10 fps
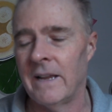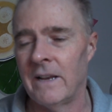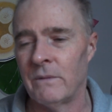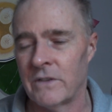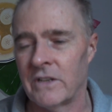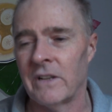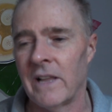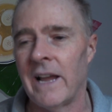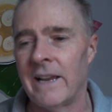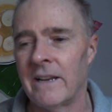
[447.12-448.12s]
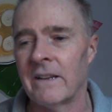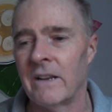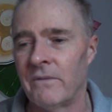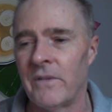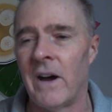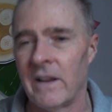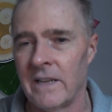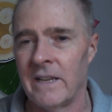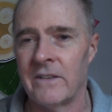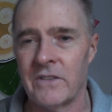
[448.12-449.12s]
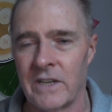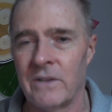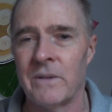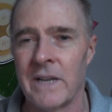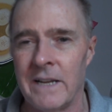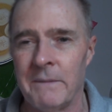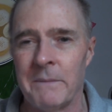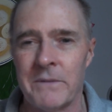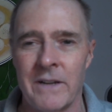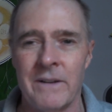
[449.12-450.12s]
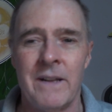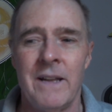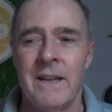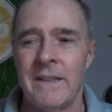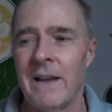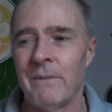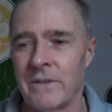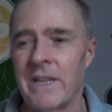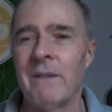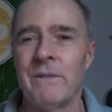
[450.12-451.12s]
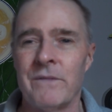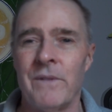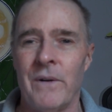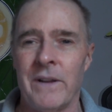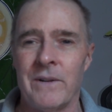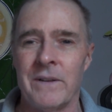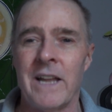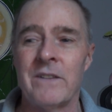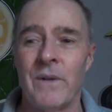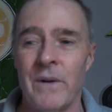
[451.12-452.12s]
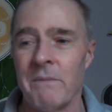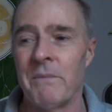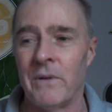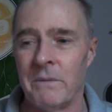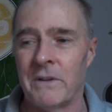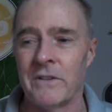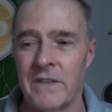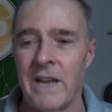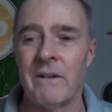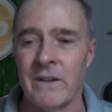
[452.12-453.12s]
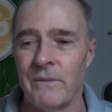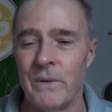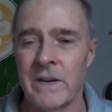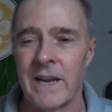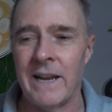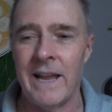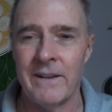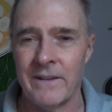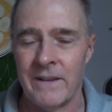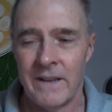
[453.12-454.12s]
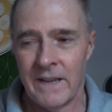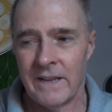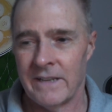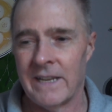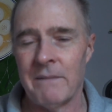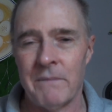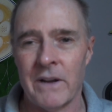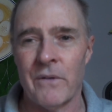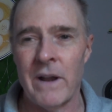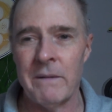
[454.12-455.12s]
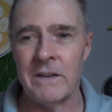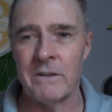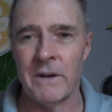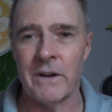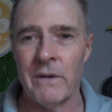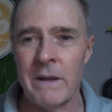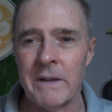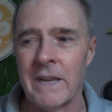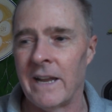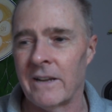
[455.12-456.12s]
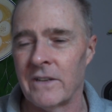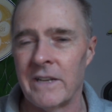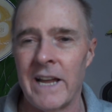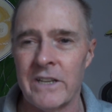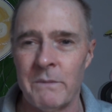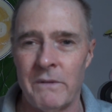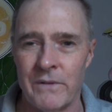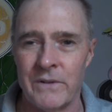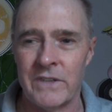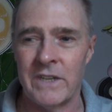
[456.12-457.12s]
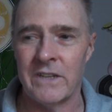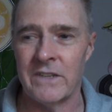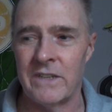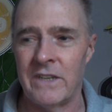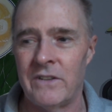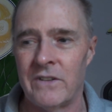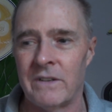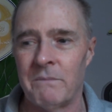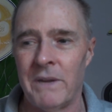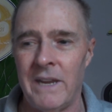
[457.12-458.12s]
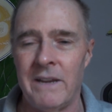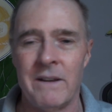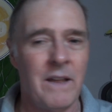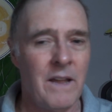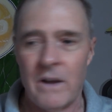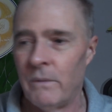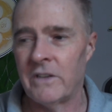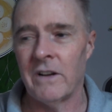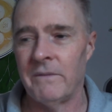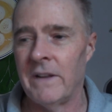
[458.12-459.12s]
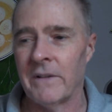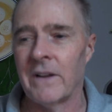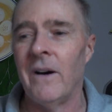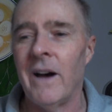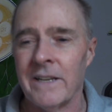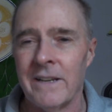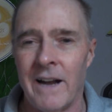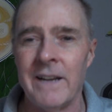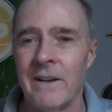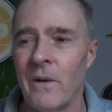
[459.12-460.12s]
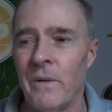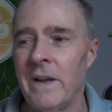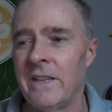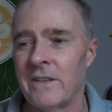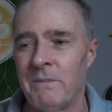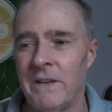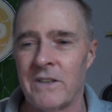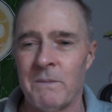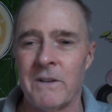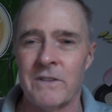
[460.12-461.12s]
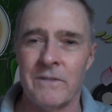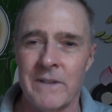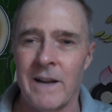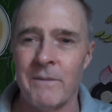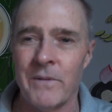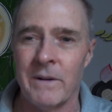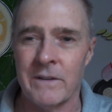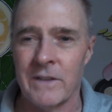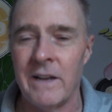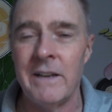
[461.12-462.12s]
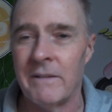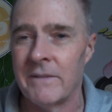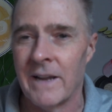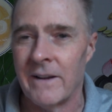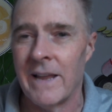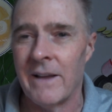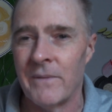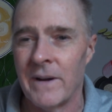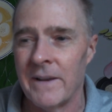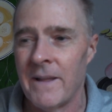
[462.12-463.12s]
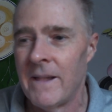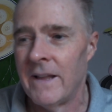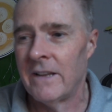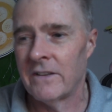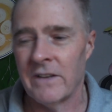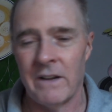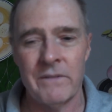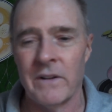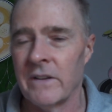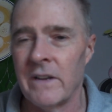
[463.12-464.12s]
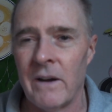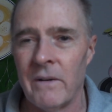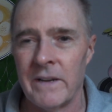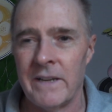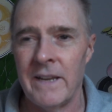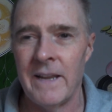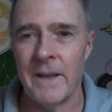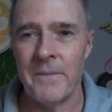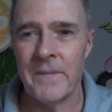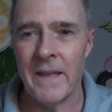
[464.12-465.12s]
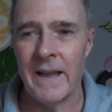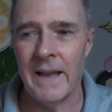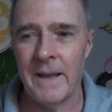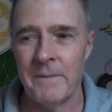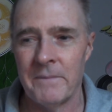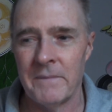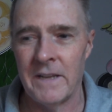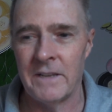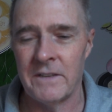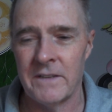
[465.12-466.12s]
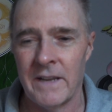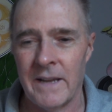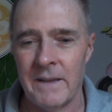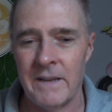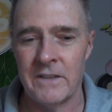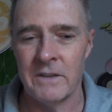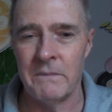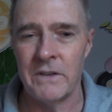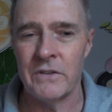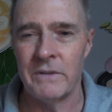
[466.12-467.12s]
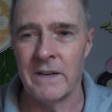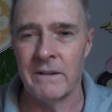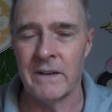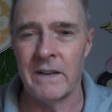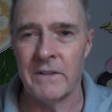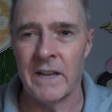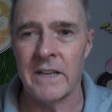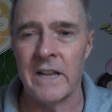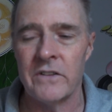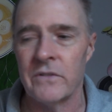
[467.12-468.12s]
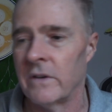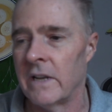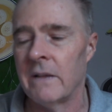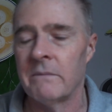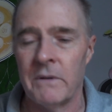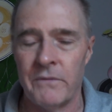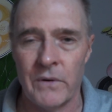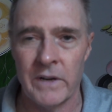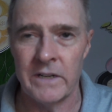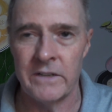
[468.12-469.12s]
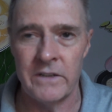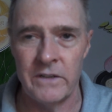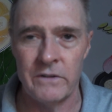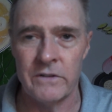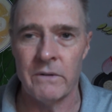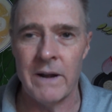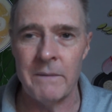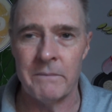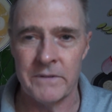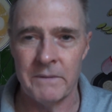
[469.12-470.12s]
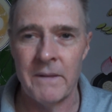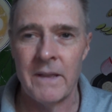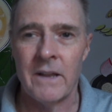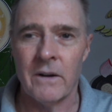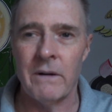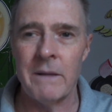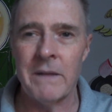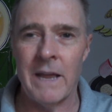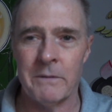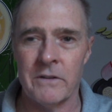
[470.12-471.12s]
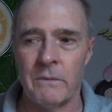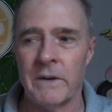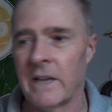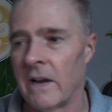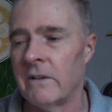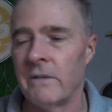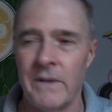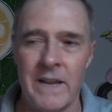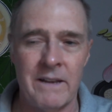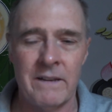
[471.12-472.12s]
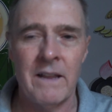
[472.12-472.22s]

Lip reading: it was a delay, and finally a signal came up. So that was very good. And that's very important, because now I've got to work out how to get my into my Grab account, because it asked me for a 6-digit PIN, which I've never got. I don't know where this PIN's supposed to come from, because I don't have one. So I've got no idea. It's a mystery, and I'm going to have to get that sorted out before I can use grab cabs, because I want to go to